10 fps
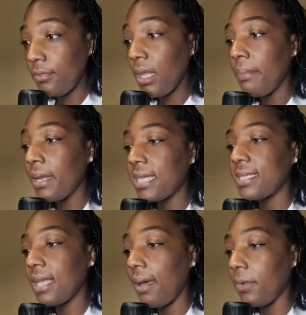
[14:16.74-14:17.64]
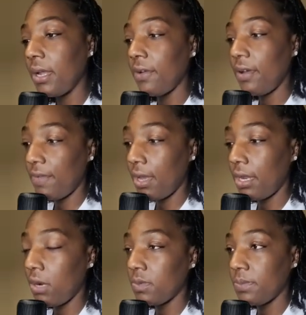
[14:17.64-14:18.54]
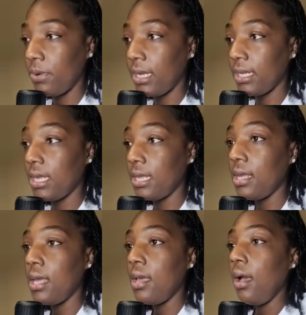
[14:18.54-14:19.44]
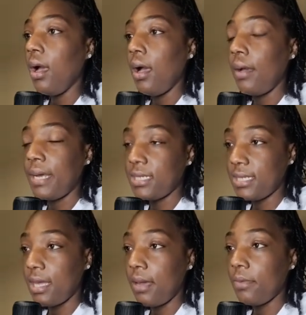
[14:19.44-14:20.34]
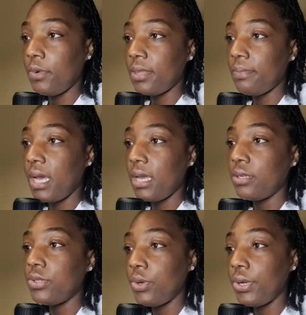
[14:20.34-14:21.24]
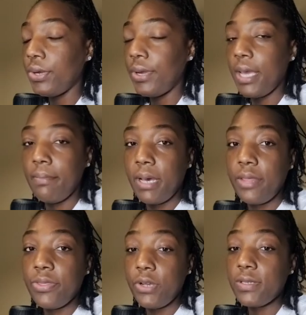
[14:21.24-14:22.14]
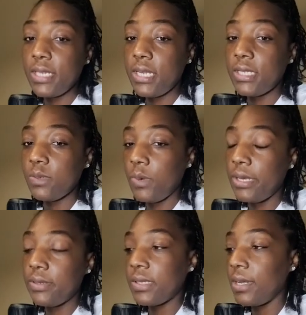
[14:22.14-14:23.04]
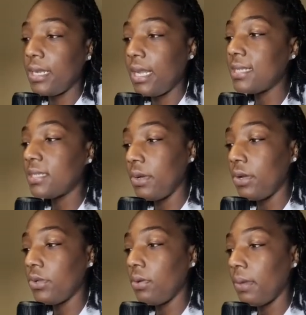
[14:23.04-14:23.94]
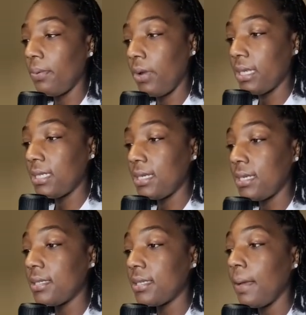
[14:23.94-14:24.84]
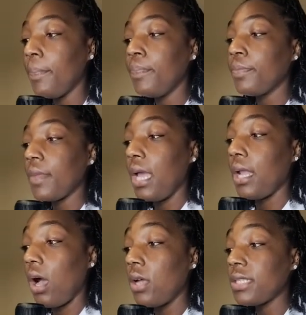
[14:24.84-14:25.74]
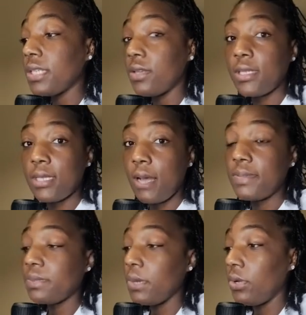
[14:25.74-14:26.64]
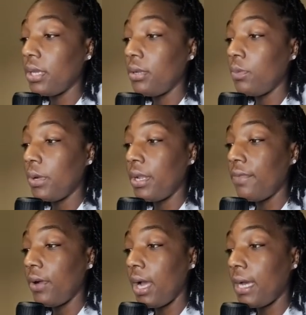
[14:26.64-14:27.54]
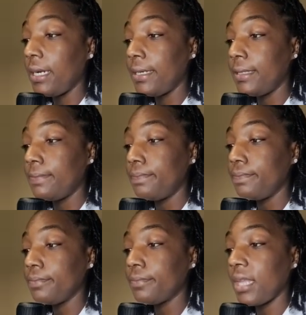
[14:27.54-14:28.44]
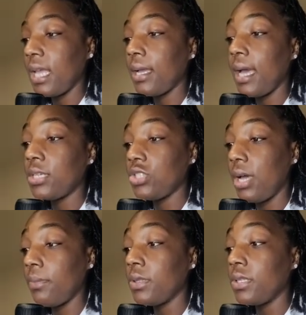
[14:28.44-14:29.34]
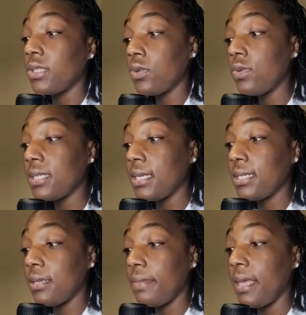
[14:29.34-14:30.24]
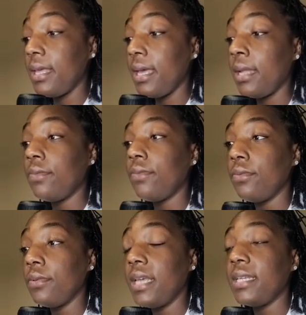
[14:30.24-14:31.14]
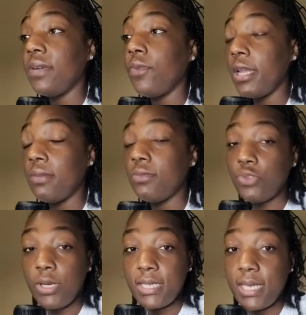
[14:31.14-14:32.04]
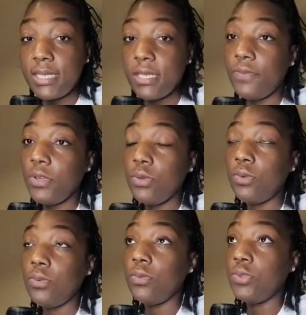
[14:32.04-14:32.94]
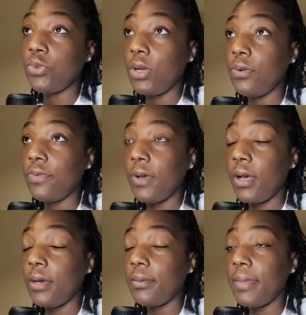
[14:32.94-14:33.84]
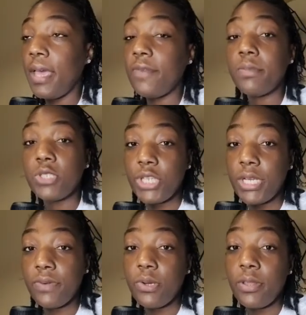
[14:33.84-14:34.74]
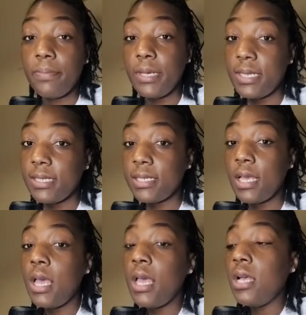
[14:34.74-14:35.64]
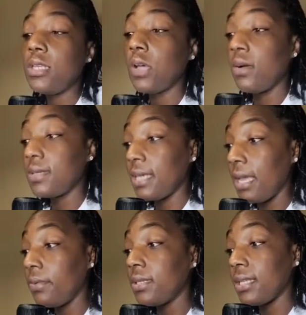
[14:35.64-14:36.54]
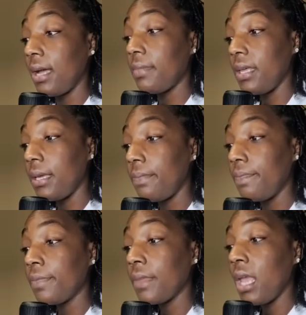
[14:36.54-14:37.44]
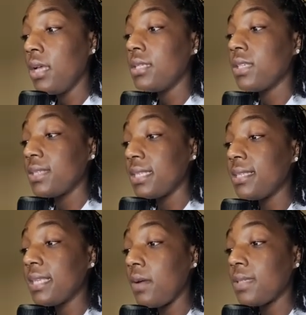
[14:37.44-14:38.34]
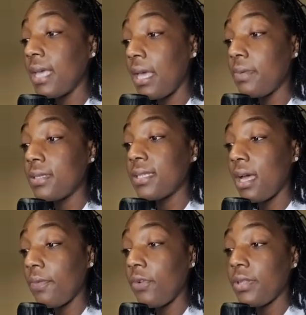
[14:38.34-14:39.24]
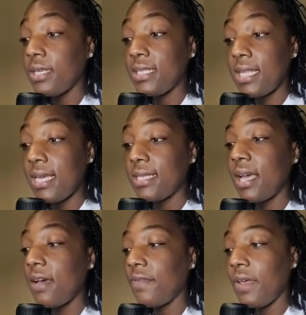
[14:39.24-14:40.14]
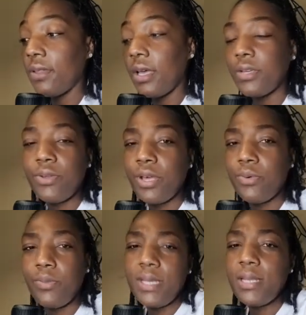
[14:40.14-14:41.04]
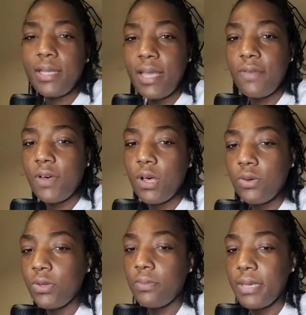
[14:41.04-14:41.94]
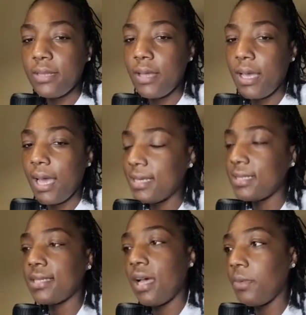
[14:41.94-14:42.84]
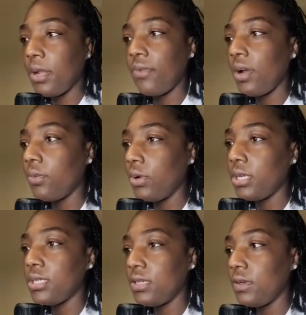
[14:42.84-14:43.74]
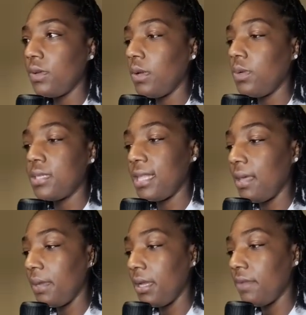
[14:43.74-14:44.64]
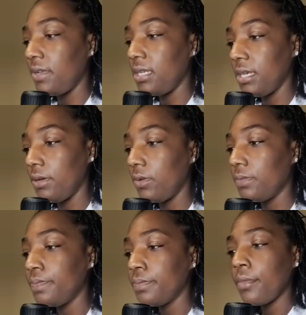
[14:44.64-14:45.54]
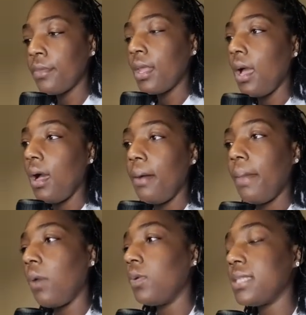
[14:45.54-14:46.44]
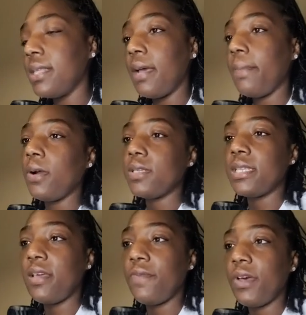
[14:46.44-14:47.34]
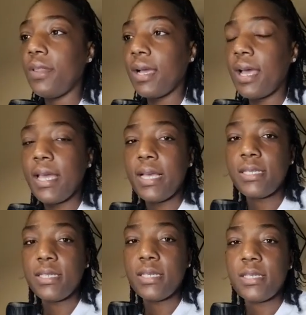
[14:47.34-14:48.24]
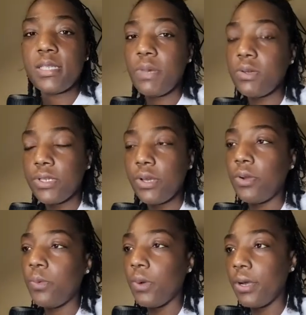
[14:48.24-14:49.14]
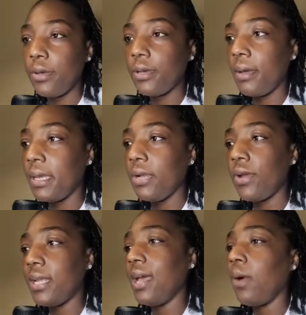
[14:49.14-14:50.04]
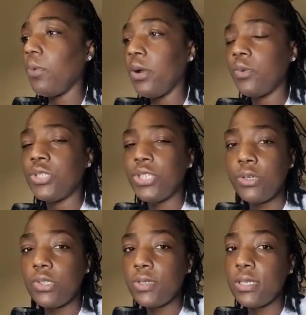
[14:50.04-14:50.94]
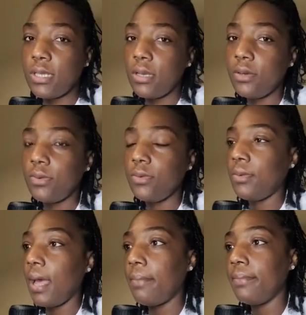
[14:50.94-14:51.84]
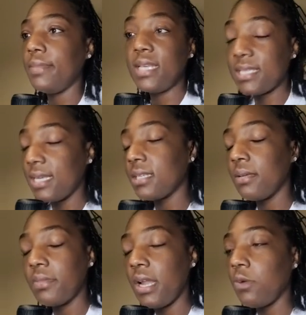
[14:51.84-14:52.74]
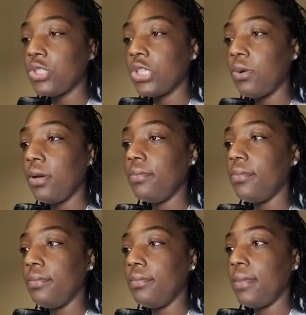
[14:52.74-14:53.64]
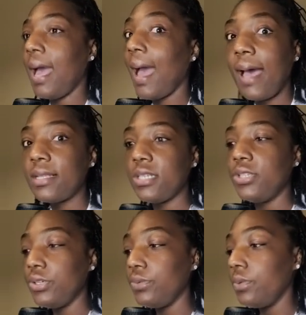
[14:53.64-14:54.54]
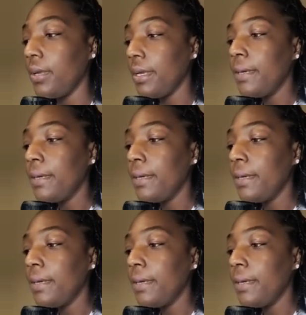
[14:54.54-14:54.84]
But I stopped whenever I found out I was pregnant. I stopped with my daughter and my third son as well. So I did not smoke during my pregnancies. And I also stopped smoking whenever I got a job with the school system, and that they did random drug tests if you drove heavy machinery or the bus. So I was able to stop then. So since I was able to stop for these things, I felt like, we didn't have a hold on me. Like, I could stop whenever I wanted to. It wasn't that big of a deal. I wasn't that person that felt like I had to smoke to go to work. I mean, granted, I work with children, so that's not something I would show up high to do.